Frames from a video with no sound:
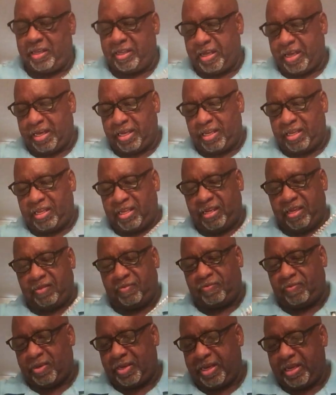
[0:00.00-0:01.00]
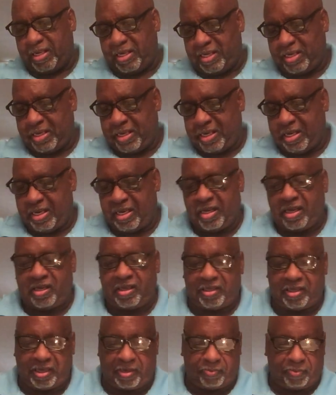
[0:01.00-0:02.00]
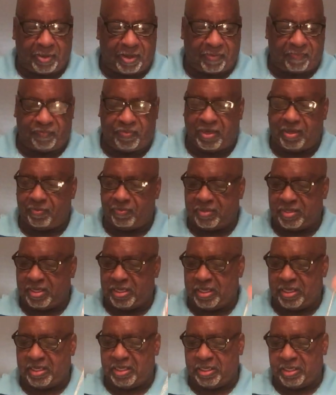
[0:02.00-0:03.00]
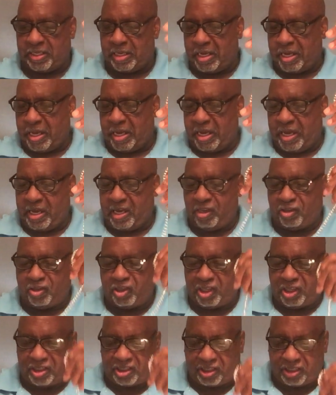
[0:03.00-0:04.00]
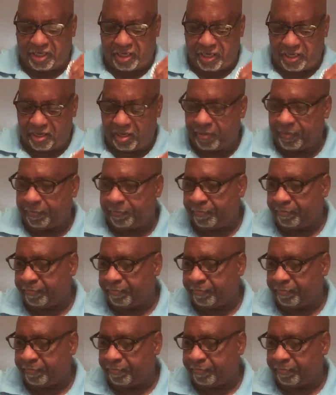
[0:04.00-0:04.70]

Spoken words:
That length right there, that's about 15 inches there.